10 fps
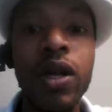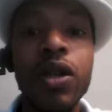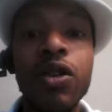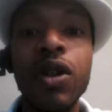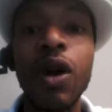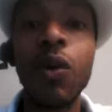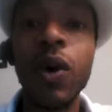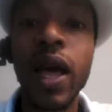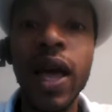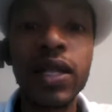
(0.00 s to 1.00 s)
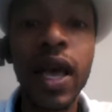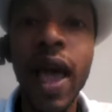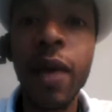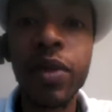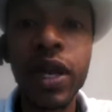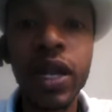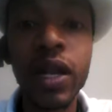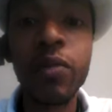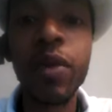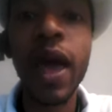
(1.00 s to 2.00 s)
you know, what has happened in
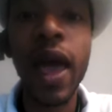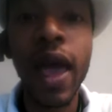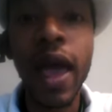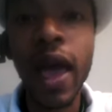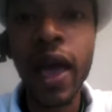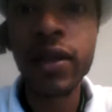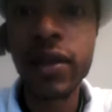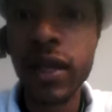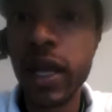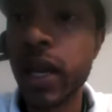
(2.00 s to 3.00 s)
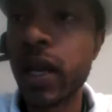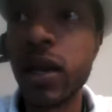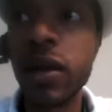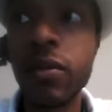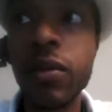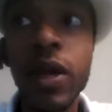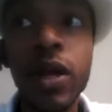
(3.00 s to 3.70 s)
the past, and